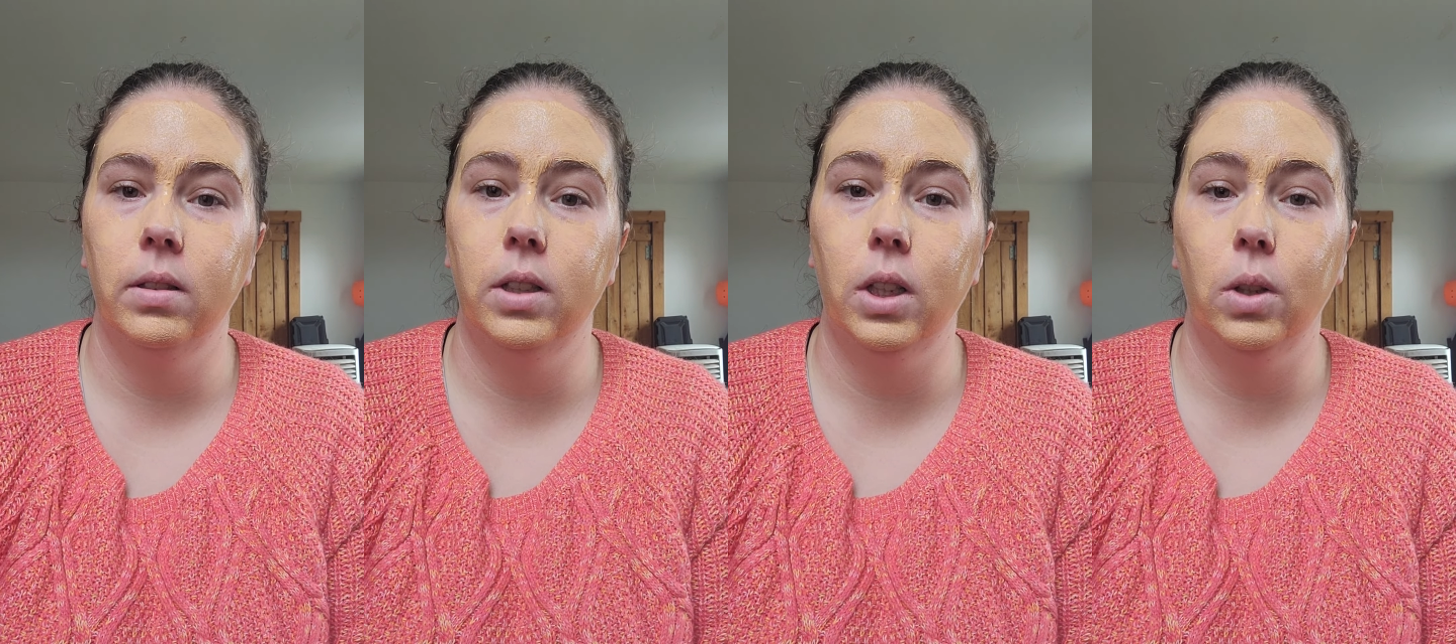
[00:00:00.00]

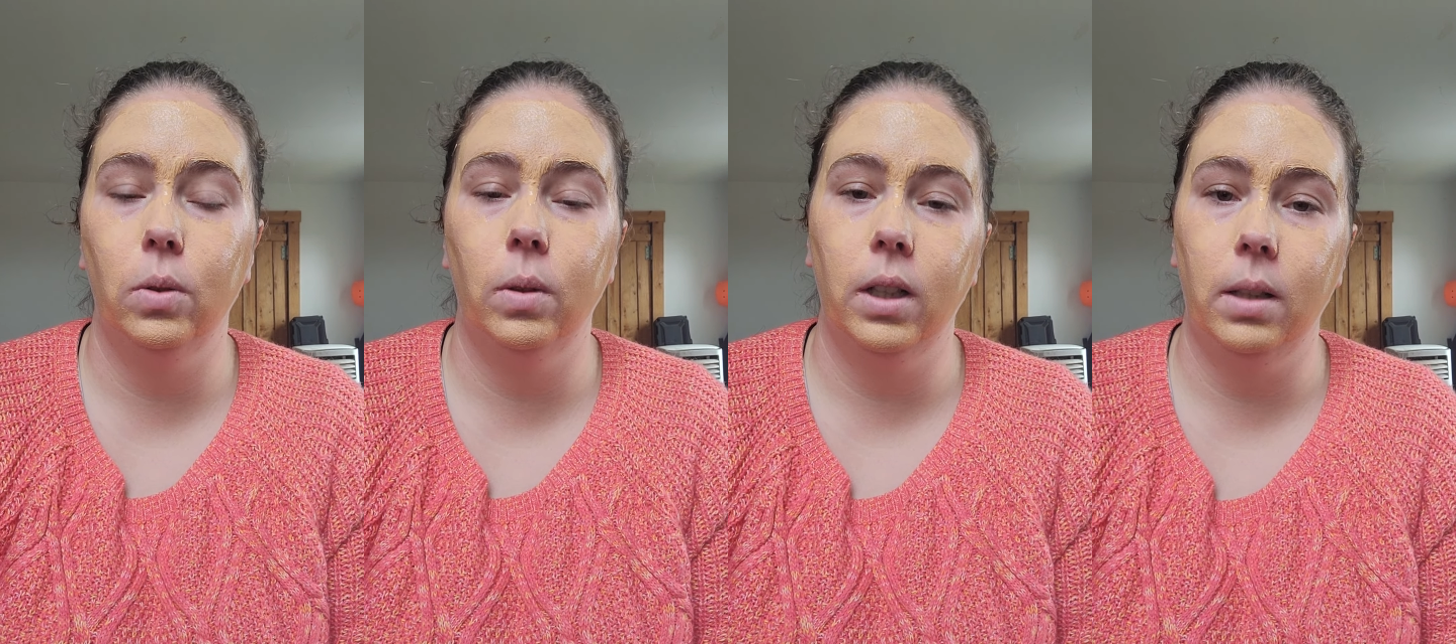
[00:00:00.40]

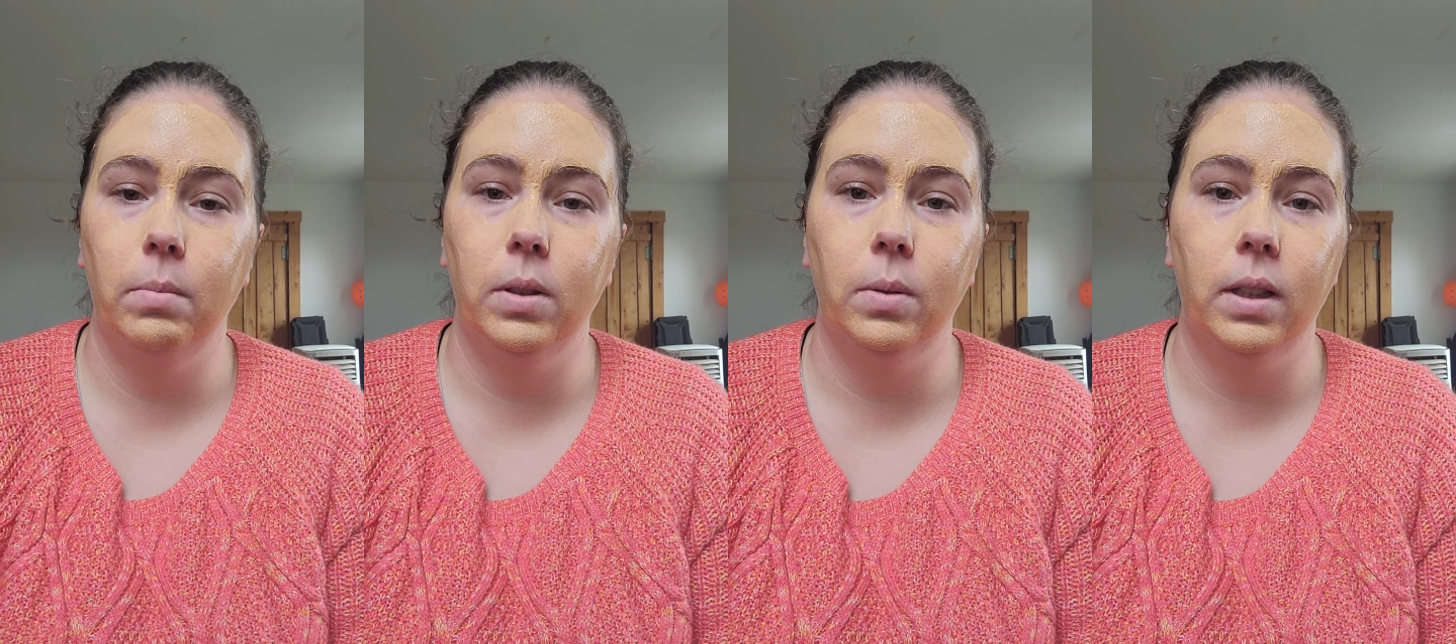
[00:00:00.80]
do
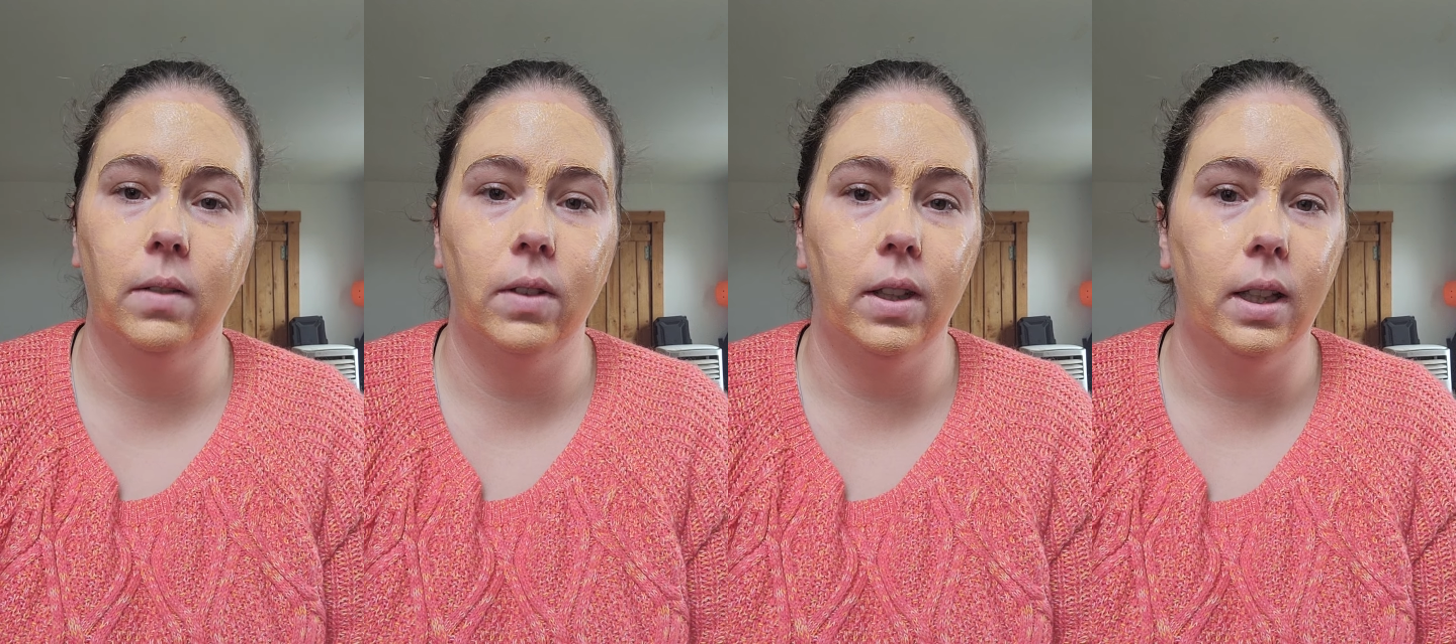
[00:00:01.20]
in between
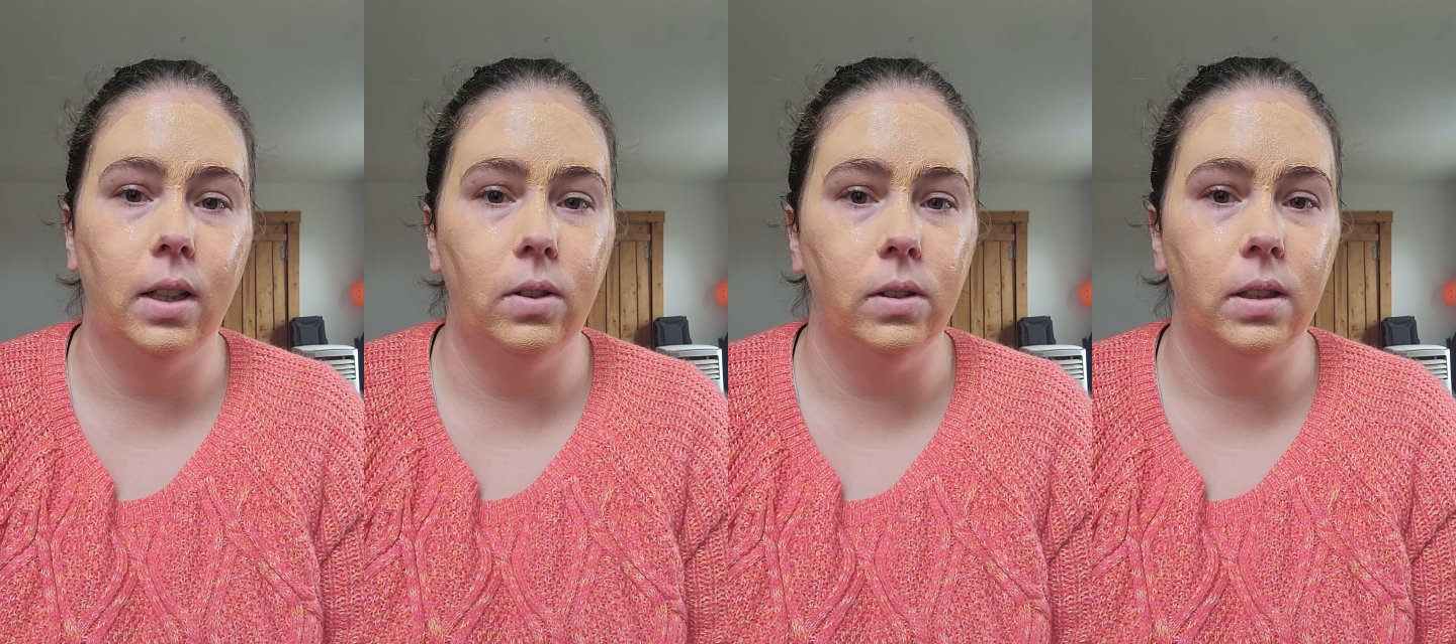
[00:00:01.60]
everything
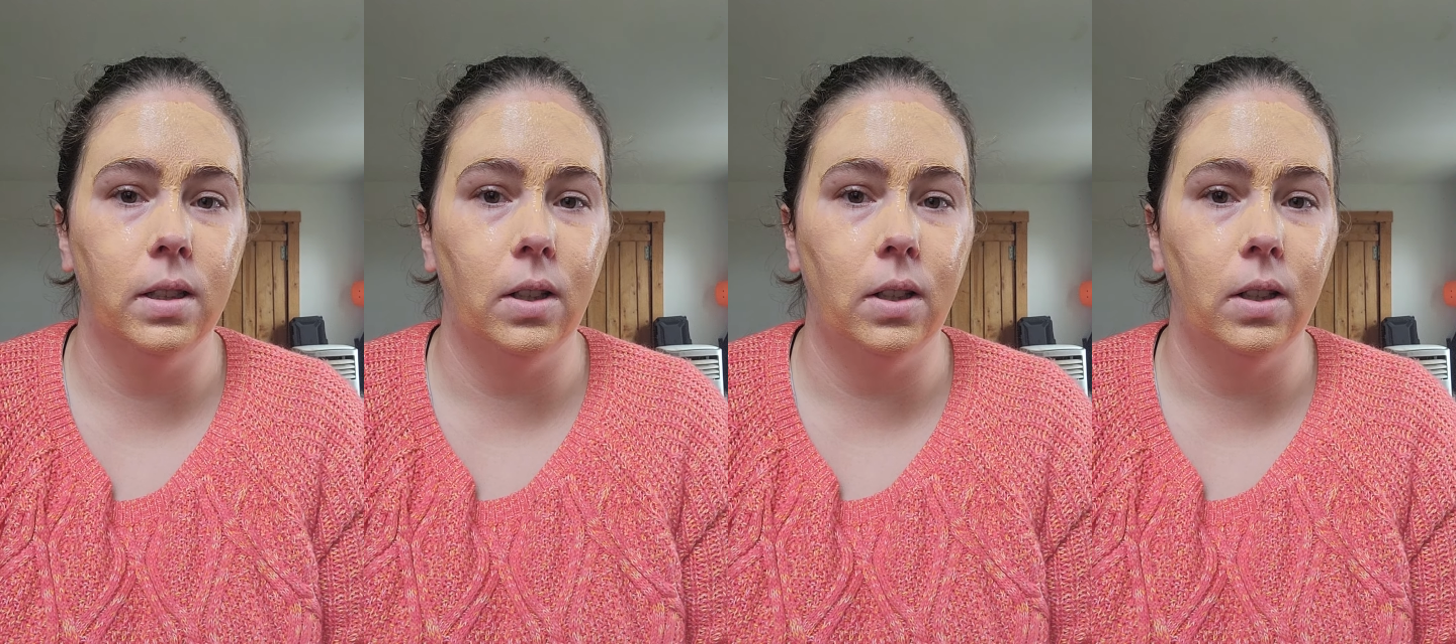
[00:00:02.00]
else.